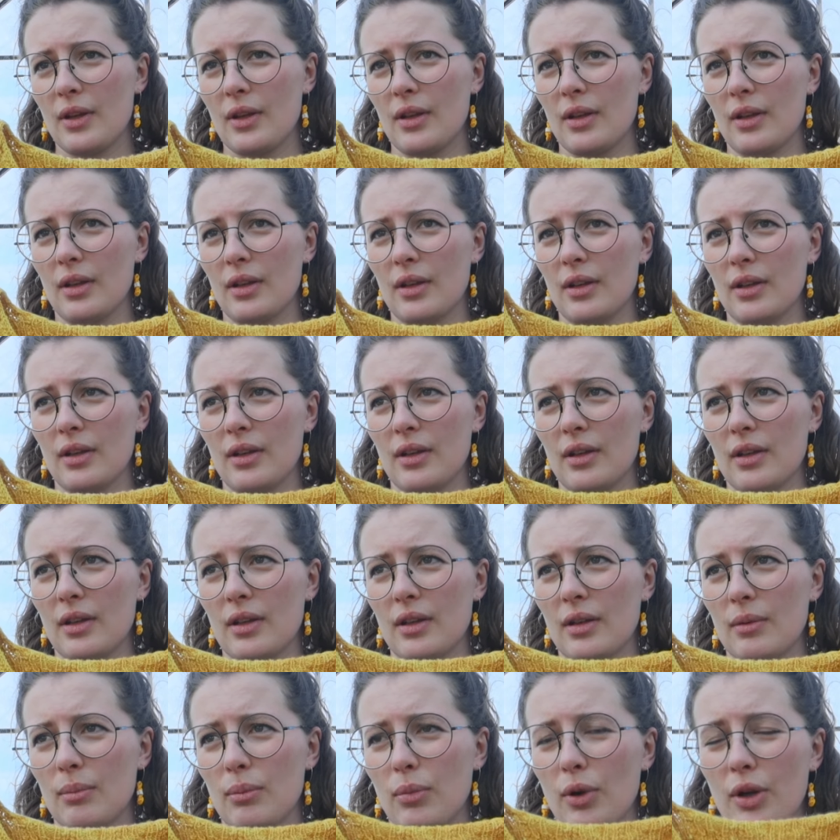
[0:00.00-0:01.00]
uh,
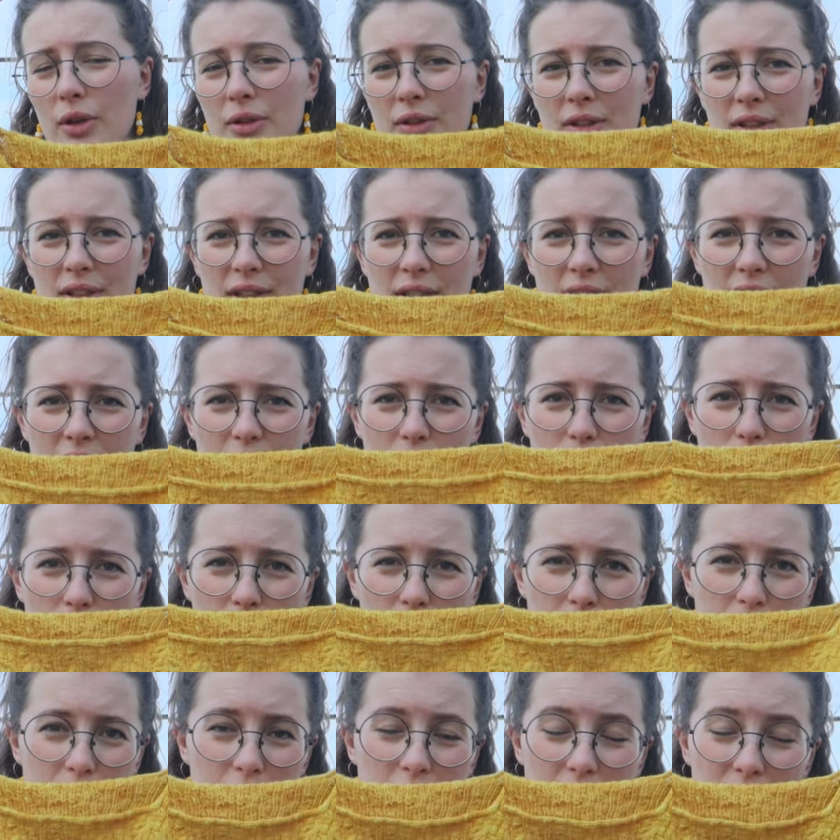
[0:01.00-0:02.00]
blocked it yet,
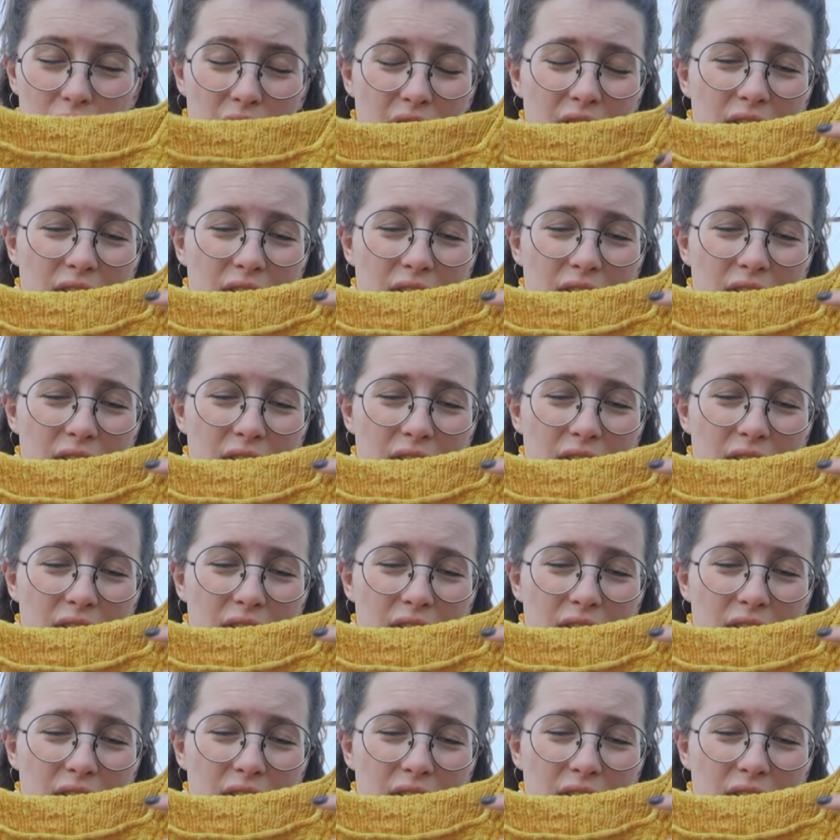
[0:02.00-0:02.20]
washed it or